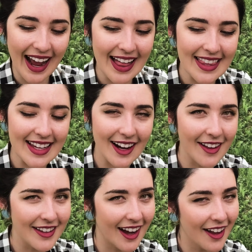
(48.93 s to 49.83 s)
and then
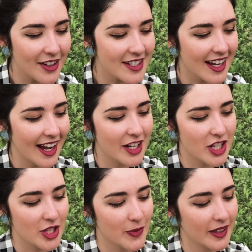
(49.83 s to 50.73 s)
on the other side,
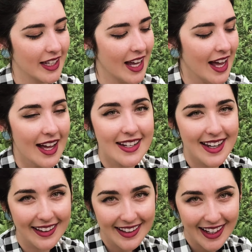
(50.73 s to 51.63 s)
she's really
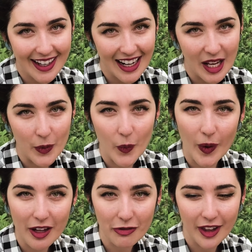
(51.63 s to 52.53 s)
delicate and
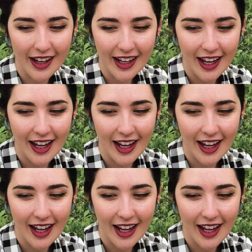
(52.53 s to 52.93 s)
waif-like,